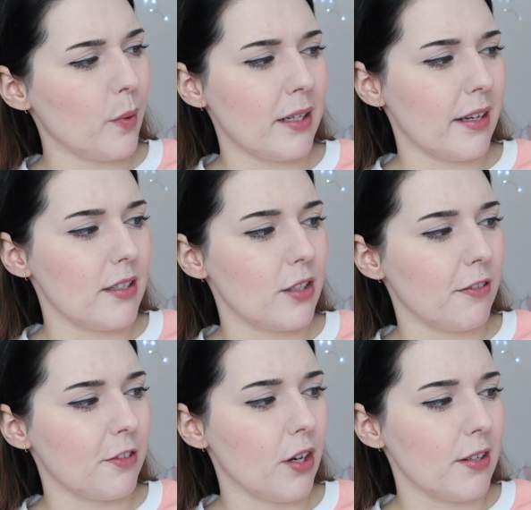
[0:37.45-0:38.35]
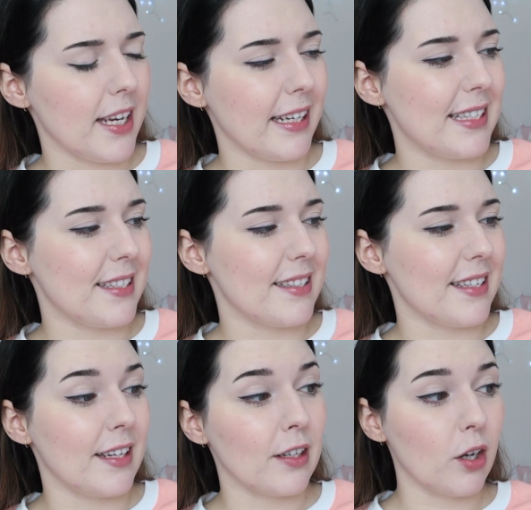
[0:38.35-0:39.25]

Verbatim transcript: One Day Soft Contact Lenses in